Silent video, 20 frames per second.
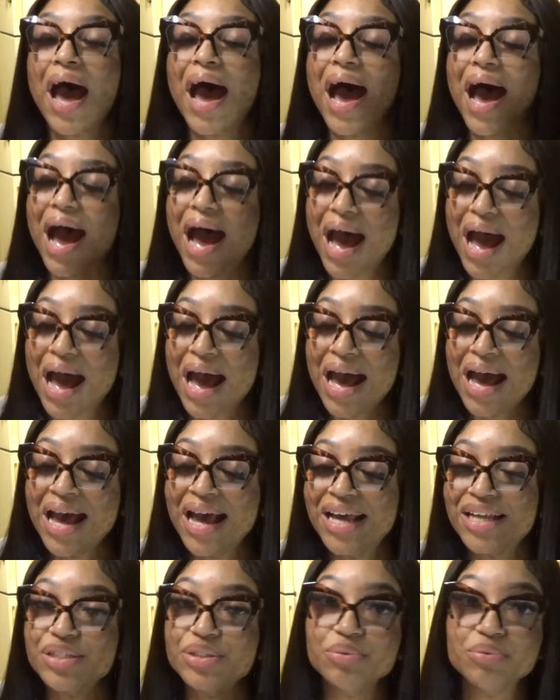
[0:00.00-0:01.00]
I
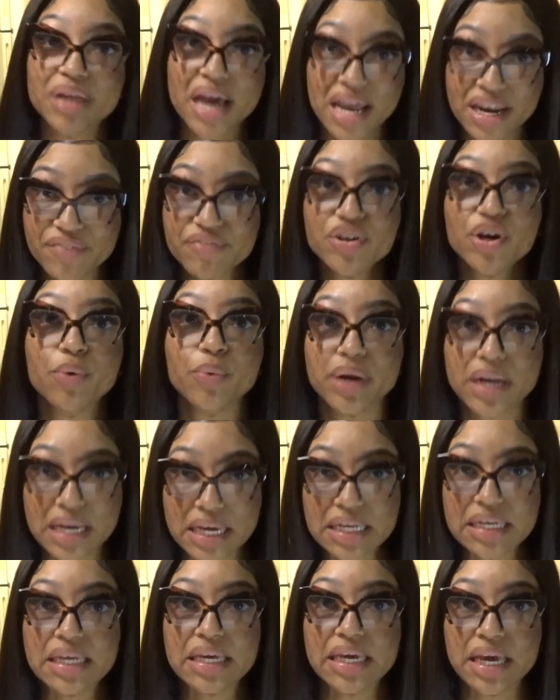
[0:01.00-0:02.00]
do not even know what an
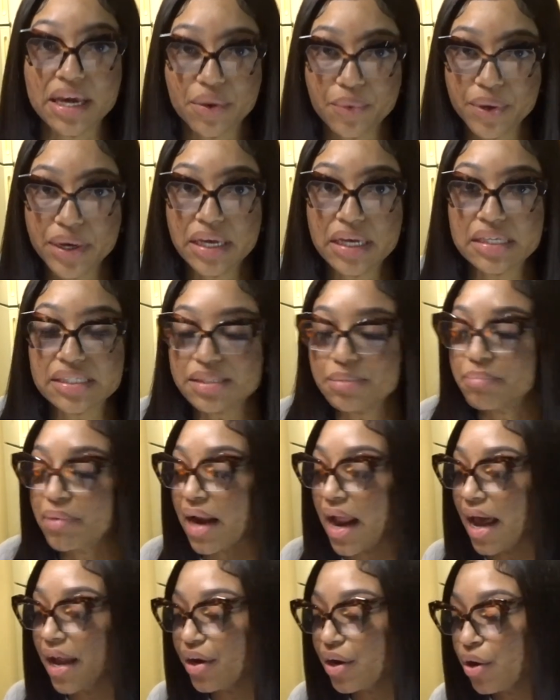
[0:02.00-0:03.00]
EDL is, but
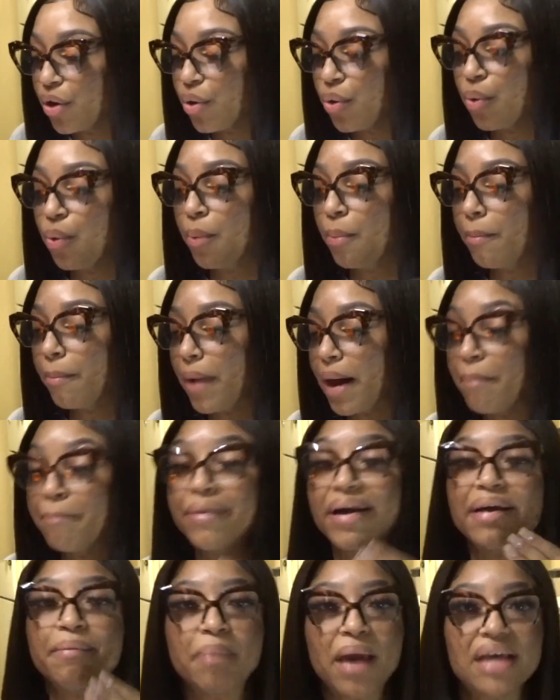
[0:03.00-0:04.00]
I know,
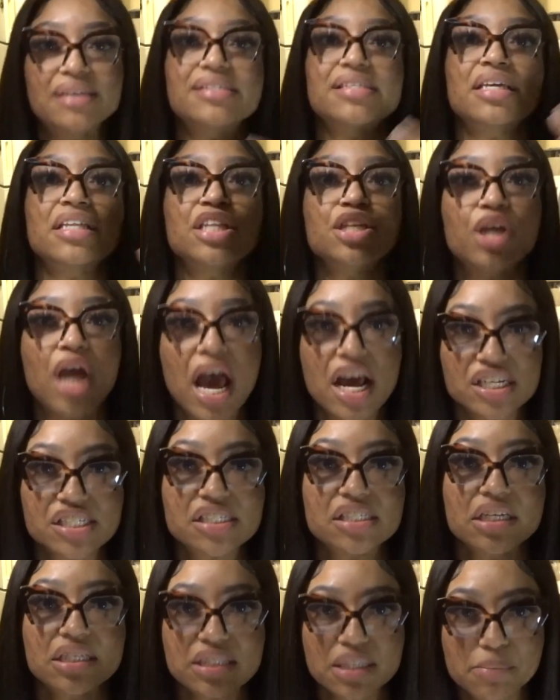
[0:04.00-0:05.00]
but basically I just
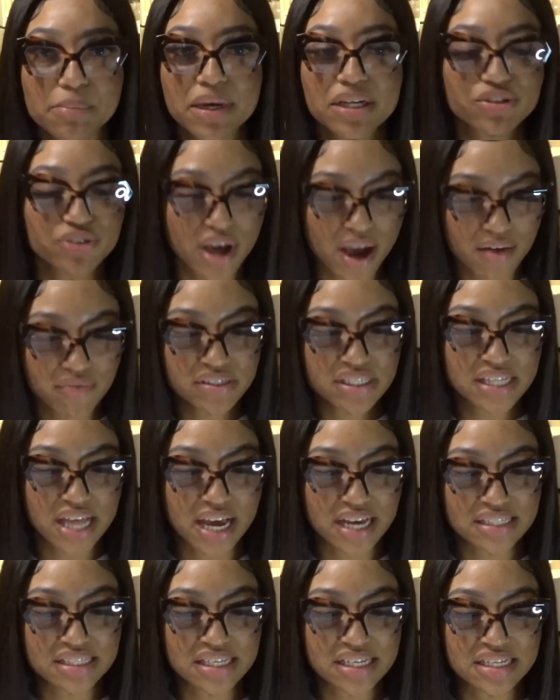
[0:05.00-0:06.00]
looked at my driver's
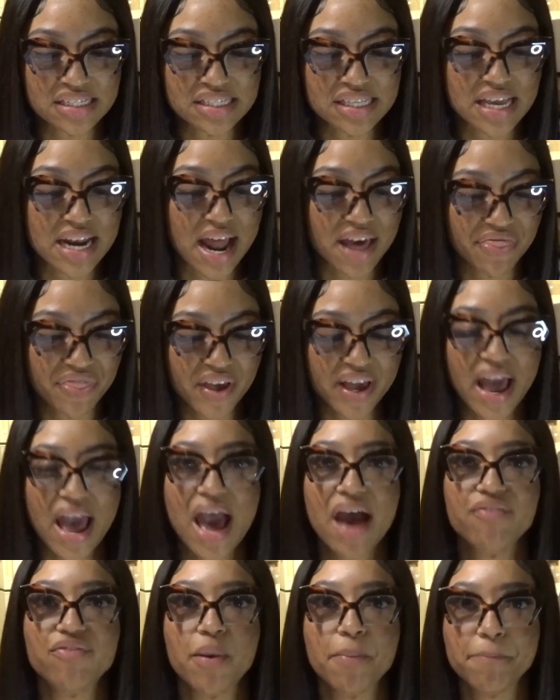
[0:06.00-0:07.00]
license and I think I
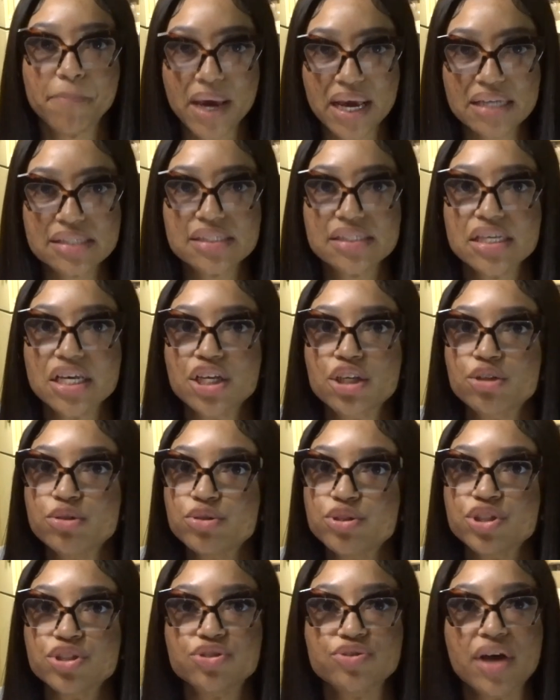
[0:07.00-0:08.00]
have a basic, you
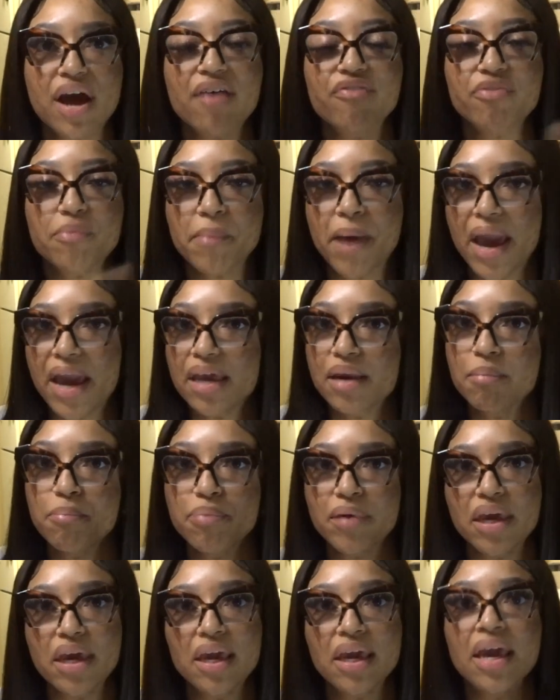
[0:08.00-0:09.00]
just drive from A to
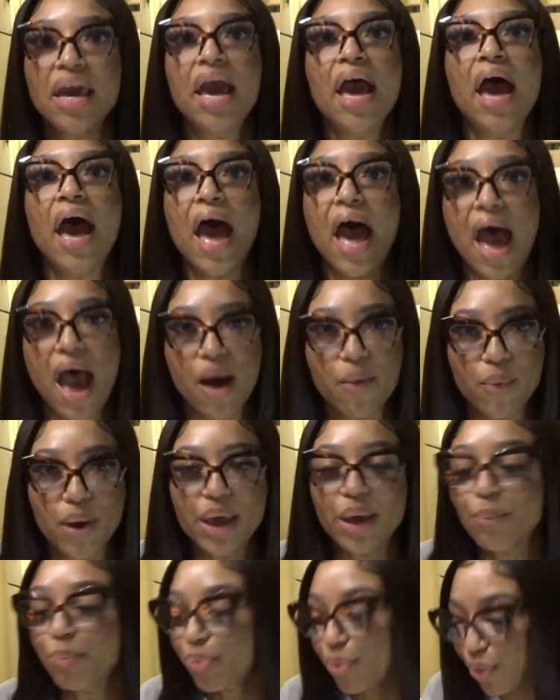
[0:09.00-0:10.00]
B,
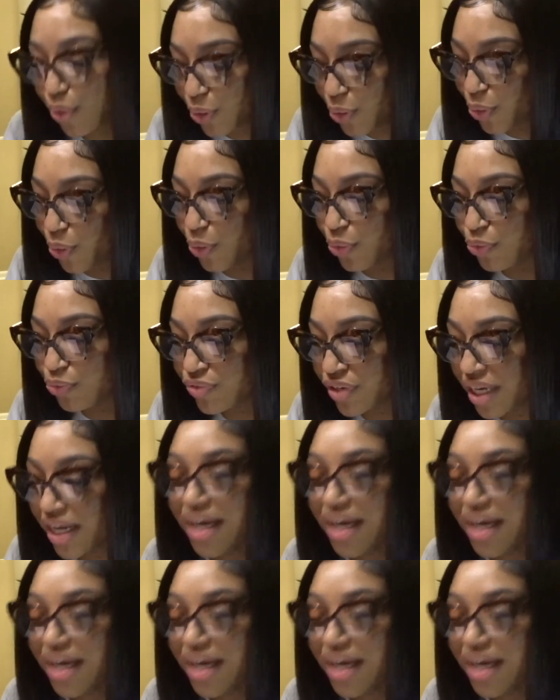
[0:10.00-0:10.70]
highway approved